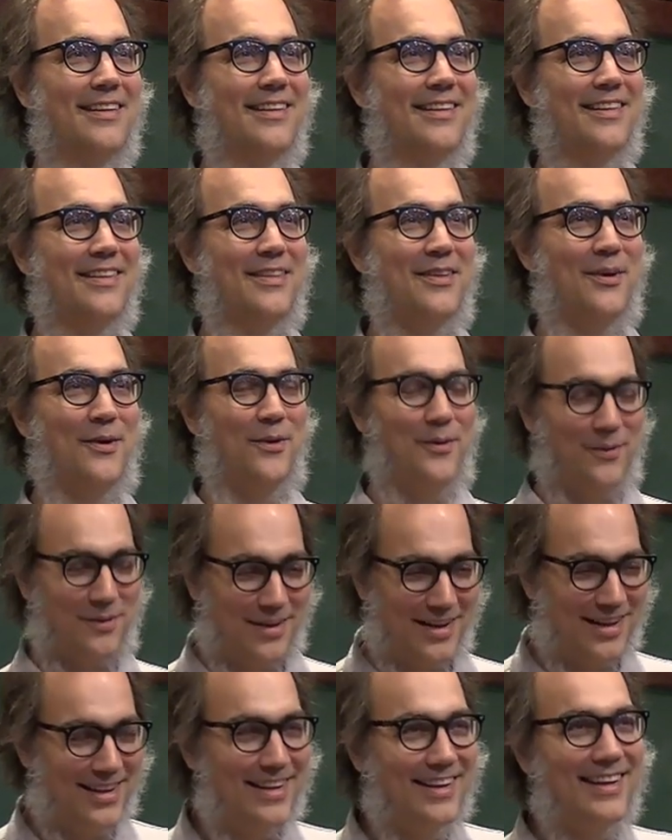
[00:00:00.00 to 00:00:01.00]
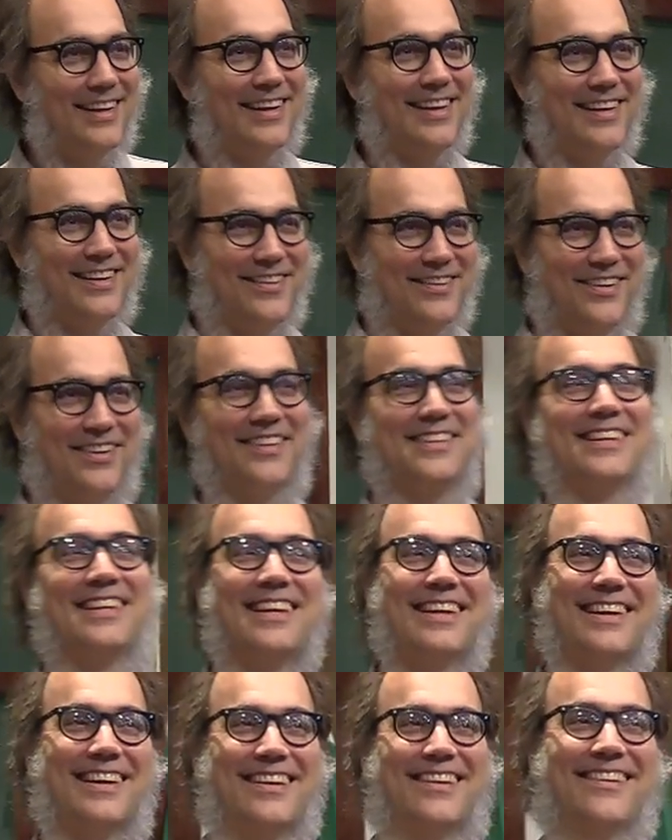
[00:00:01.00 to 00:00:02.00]
No. Good,
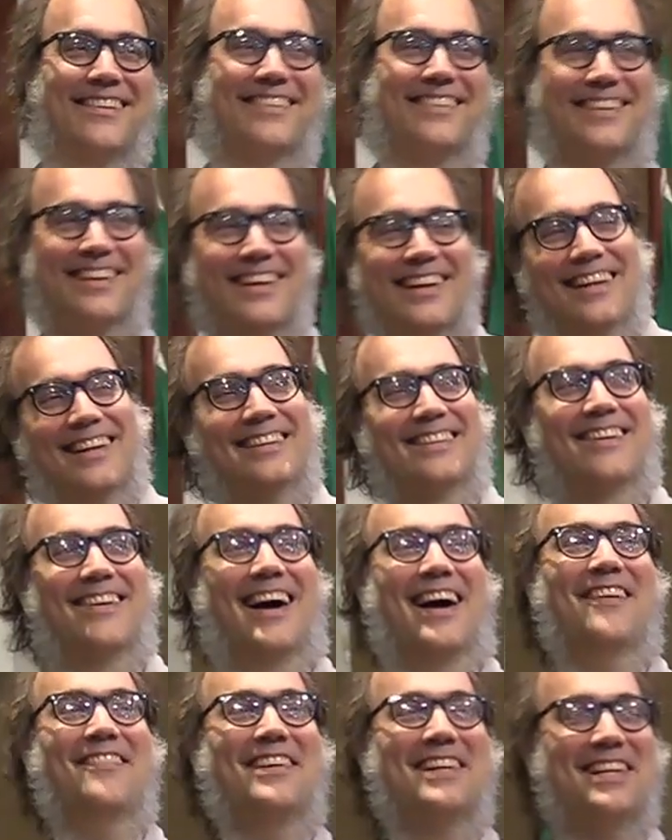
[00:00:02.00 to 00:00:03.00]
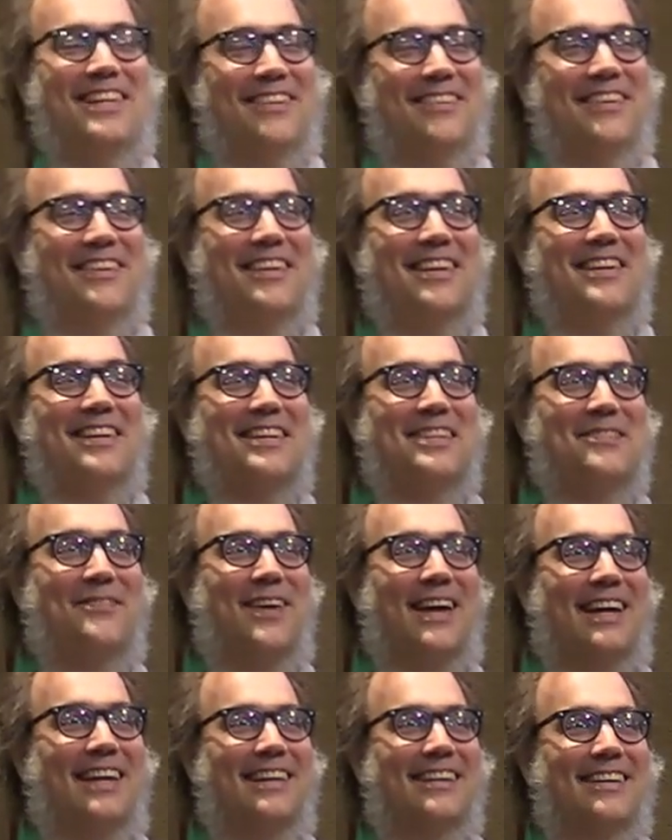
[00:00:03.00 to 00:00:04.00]
good. So how many do you
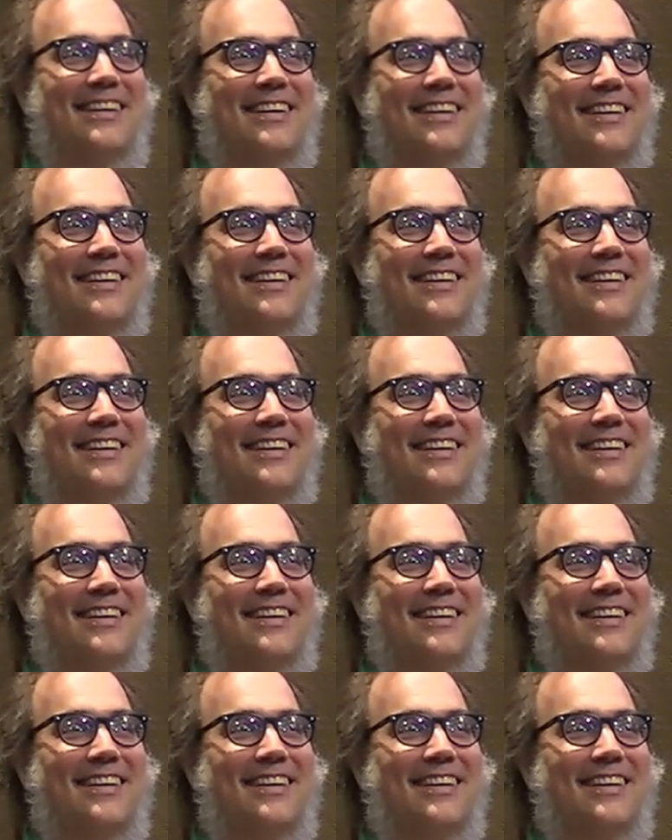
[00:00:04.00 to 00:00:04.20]
expect?